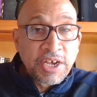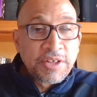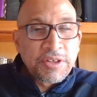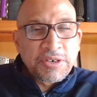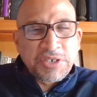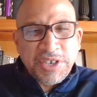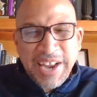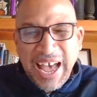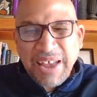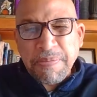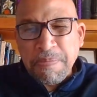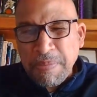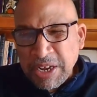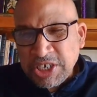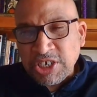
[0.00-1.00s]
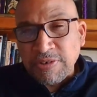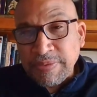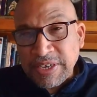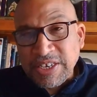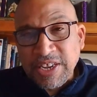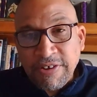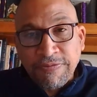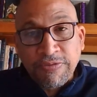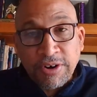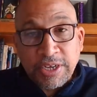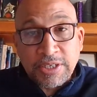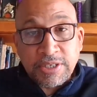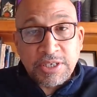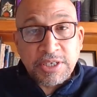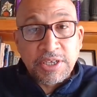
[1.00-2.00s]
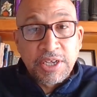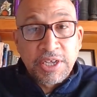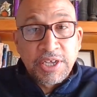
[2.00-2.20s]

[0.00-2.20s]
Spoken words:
There's not much of a difference